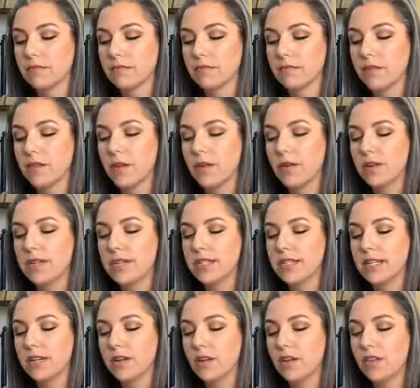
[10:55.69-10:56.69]

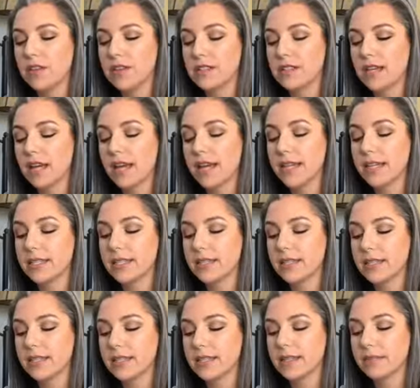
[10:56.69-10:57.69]
Noticing all the
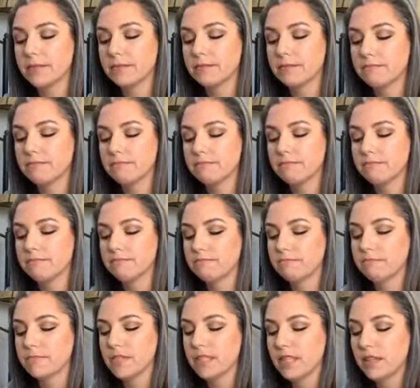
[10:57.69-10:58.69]
sights,
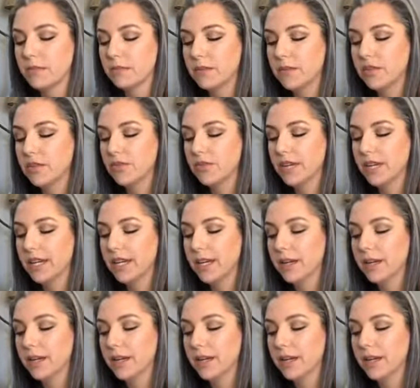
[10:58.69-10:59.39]
the imagery.